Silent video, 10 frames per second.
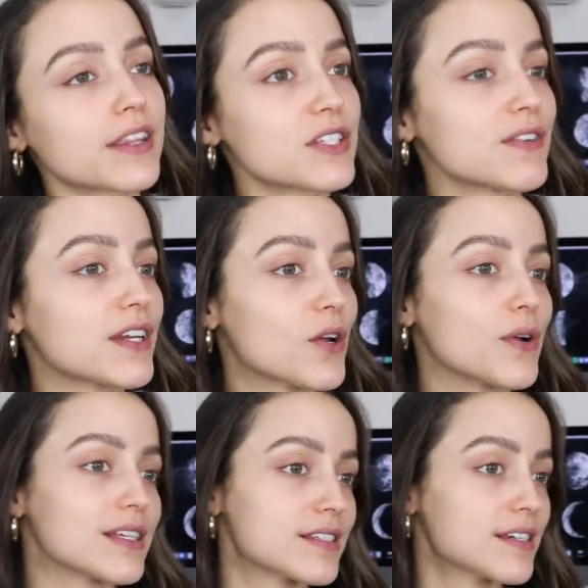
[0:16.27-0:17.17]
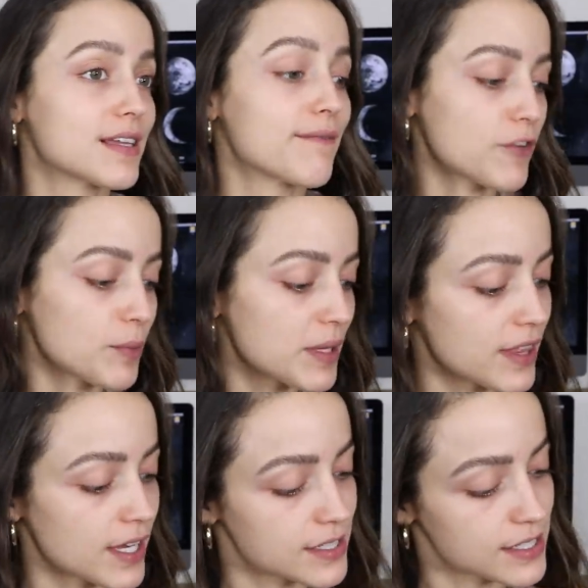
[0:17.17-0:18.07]
in this video, it's because I'm filming
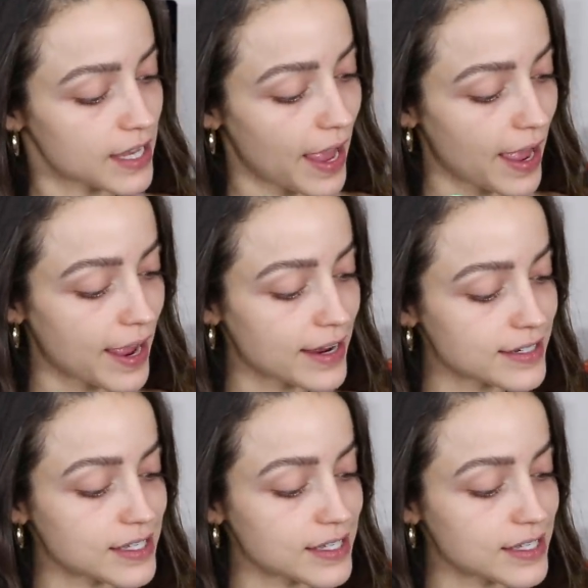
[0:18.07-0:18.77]
this at